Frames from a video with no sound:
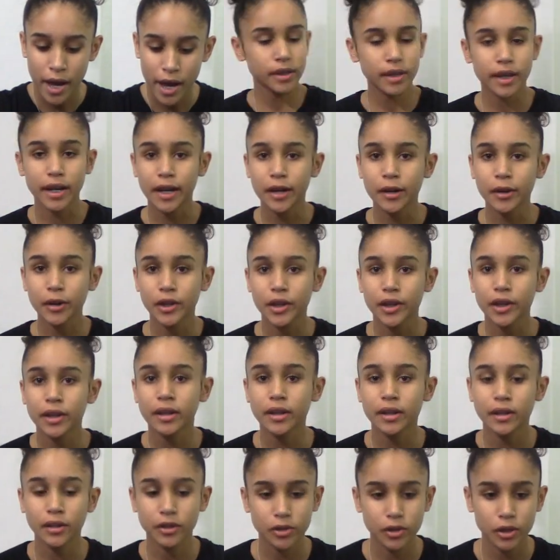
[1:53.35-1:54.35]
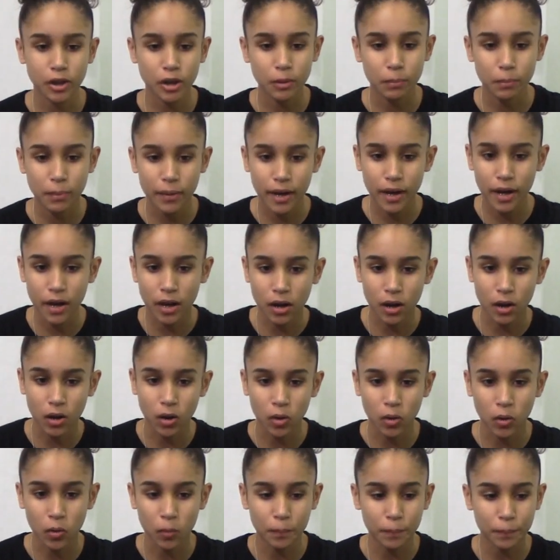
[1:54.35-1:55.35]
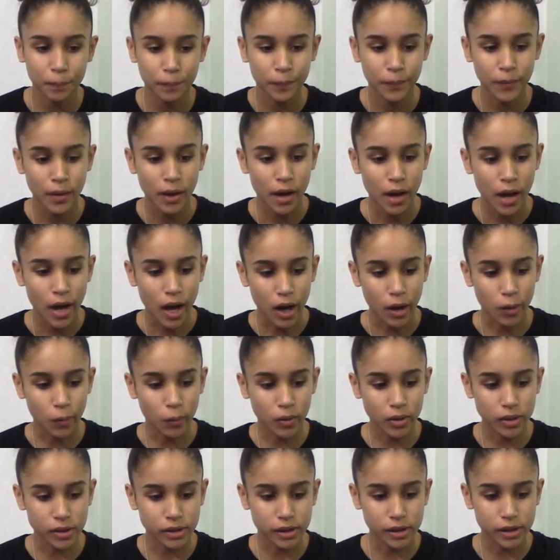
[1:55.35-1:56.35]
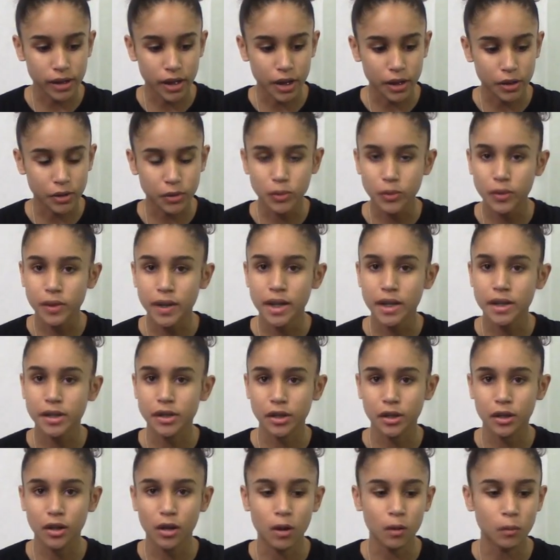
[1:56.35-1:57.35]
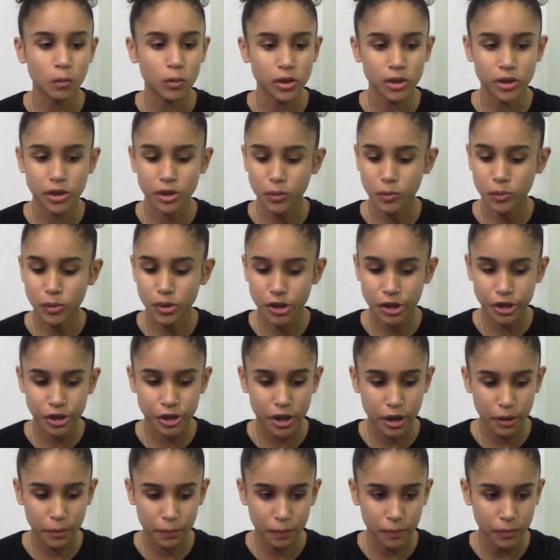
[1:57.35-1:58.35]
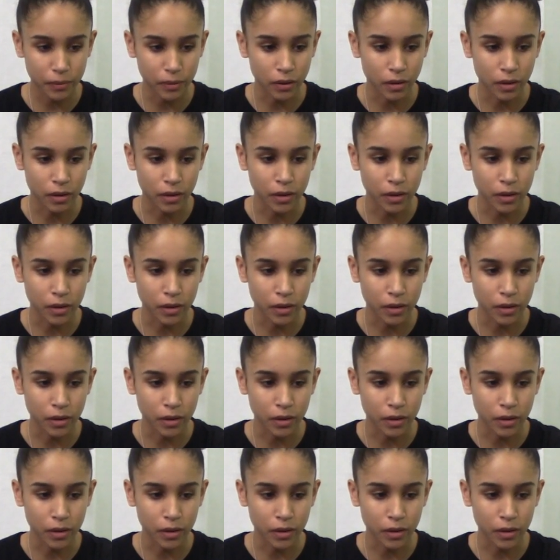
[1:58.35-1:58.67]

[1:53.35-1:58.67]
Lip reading: Care Kit took about, I want to say, 2 days to come once it was shipped.